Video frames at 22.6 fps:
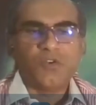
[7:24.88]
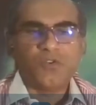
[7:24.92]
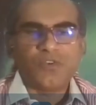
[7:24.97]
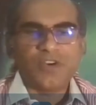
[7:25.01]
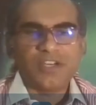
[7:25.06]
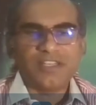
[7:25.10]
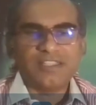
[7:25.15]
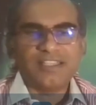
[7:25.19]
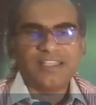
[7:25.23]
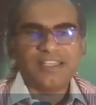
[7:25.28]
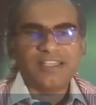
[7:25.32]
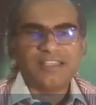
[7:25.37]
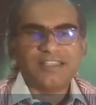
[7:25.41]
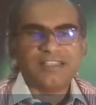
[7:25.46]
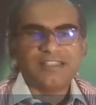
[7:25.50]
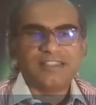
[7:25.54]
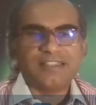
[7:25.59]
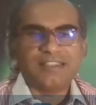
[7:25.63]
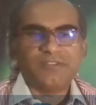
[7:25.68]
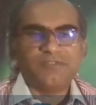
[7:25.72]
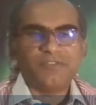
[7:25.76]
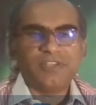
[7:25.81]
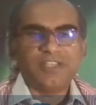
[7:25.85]
further
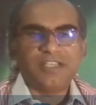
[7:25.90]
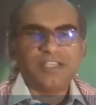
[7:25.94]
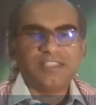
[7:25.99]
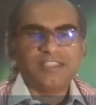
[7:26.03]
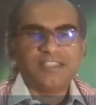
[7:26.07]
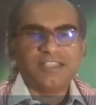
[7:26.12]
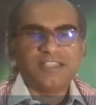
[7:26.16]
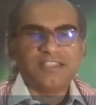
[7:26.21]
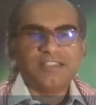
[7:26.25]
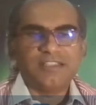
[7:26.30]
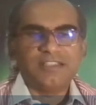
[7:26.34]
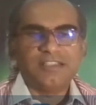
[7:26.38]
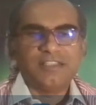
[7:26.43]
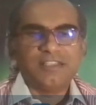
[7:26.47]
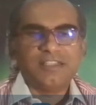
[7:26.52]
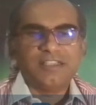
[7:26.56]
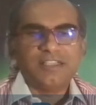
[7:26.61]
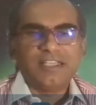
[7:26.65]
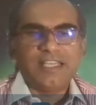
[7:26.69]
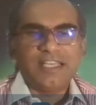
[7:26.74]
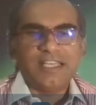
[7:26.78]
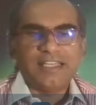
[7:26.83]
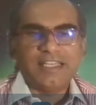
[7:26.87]
definition
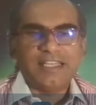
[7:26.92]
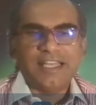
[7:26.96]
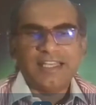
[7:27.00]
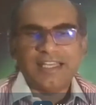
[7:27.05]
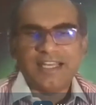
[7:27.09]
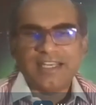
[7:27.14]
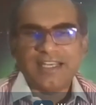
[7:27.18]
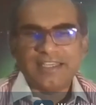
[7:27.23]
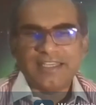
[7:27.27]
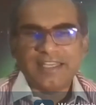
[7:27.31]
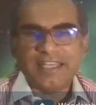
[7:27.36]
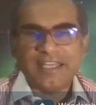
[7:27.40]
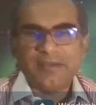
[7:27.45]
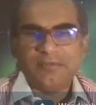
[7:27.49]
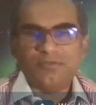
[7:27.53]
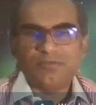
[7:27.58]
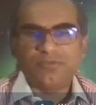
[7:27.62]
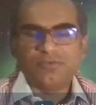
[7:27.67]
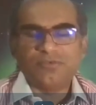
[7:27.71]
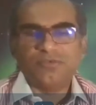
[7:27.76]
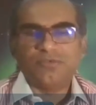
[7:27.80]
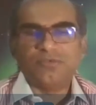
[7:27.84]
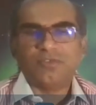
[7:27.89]
in an
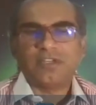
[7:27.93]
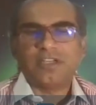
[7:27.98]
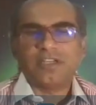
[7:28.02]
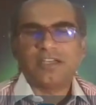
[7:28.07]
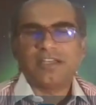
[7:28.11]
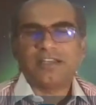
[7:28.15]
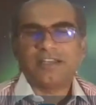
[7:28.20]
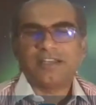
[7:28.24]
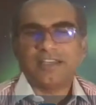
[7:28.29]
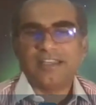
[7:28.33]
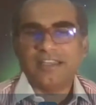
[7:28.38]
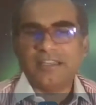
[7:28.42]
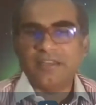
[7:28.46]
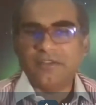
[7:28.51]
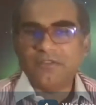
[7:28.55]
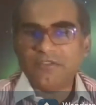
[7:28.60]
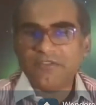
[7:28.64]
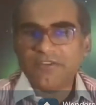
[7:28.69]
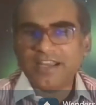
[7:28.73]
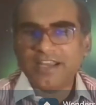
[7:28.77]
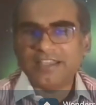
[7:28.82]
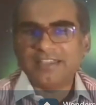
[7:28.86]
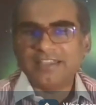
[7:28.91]
attempt to
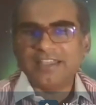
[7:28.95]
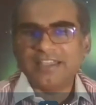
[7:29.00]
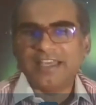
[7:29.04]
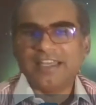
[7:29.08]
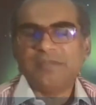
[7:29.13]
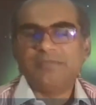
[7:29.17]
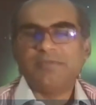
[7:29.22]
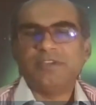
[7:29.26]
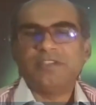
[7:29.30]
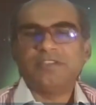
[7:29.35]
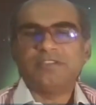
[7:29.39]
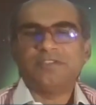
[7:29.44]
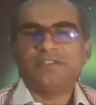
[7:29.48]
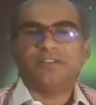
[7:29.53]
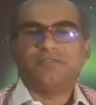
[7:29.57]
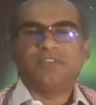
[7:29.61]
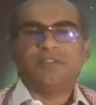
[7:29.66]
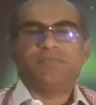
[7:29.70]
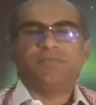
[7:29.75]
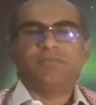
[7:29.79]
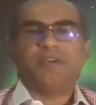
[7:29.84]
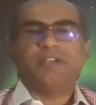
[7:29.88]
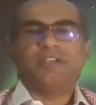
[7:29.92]
clarify the elements of
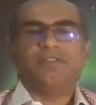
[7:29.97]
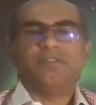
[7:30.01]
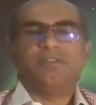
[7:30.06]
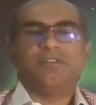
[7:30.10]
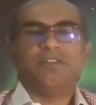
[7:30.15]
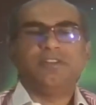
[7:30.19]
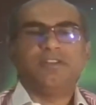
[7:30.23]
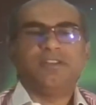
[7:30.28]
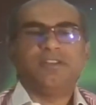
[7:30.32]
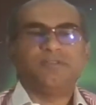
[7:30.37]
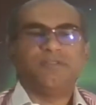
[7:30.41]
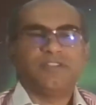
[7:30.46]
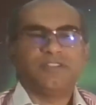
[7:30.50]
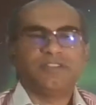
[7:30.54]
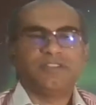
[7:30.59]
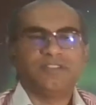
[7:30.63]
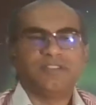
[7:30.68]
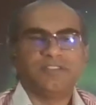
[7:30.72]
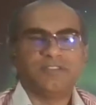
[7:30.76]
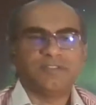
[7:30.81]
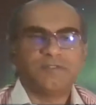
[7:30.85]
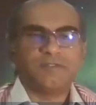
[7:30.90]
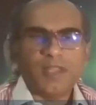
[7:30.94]
the particular
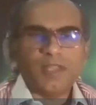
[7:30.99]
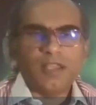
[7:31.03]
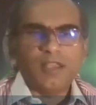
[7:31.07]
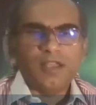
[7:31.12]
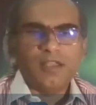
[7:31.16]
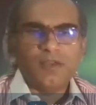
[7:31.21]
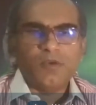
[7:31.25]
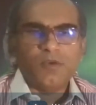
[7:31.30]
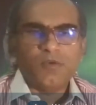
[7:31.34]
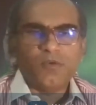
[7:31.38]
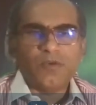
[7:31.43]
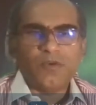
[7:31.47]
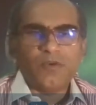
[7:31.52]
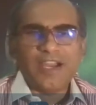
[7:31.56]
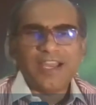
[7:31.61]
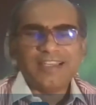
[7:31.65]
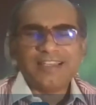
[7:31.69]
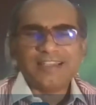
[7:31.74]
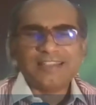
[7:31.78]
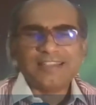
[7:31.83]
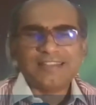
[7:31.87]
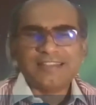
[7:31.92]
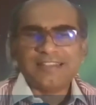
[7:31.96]
offenses. Why
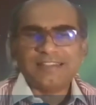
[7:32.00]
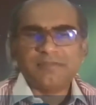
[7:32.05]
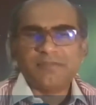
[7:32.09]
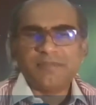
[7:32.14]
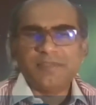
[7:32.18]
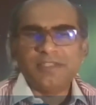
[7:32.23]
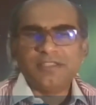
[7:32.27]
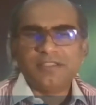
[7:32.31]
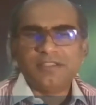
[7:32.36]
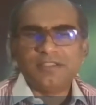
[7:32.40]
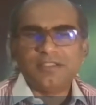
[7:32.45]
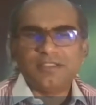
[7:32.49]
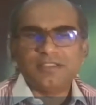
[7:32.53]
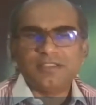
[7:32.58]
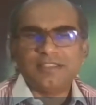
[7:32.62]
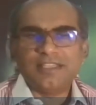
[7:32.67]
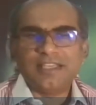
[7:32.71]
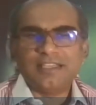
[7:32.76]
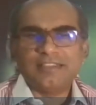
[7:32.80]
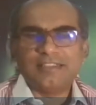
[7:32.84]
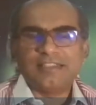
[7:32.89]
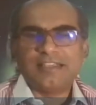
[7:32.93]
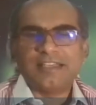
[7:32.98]
does it mean
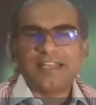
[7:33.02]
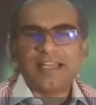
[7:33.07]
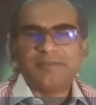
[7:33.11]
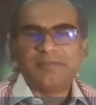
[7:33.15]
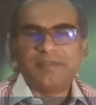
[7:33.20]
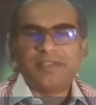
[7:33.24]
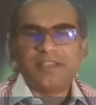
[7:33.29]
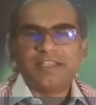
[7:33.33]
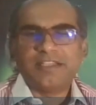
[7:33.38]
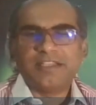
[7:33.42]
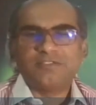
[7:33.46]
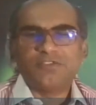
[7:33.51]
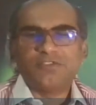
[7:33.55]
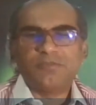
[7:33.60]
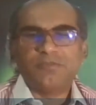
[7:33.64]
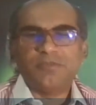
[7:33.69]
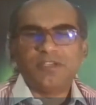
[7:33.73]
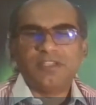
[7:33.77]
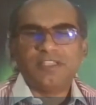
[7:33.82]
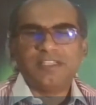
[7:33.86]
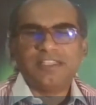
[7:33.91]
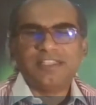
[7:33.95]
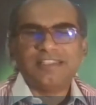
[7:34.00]
that the crimes against
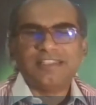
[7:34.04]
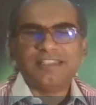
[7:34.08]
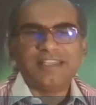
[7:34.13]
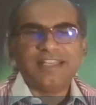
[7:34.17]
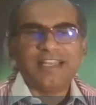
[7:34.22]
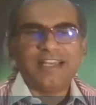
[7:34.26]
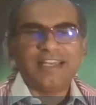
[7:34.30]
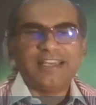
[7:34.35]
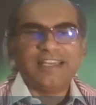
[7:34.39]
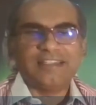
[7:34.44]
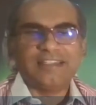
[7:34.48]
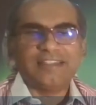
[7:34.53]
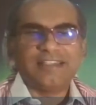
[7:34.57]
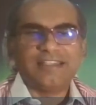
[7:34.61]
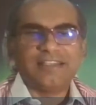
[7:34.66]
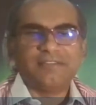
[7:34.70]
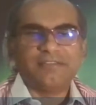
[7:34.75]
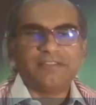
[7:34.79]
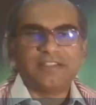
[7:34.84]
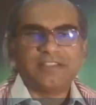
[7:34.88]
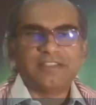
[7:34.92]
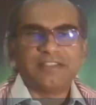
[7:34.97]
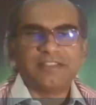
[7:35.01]
humanity deny
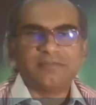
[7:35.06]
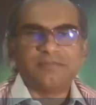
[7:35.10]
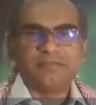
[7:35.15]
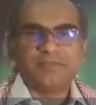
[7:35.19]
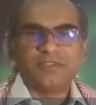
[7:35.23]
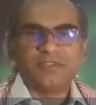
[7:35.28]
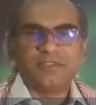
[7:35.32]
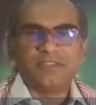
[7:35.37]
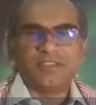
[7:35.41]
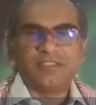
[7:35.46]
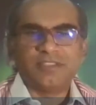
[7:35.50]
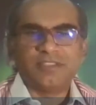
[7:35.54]
their victims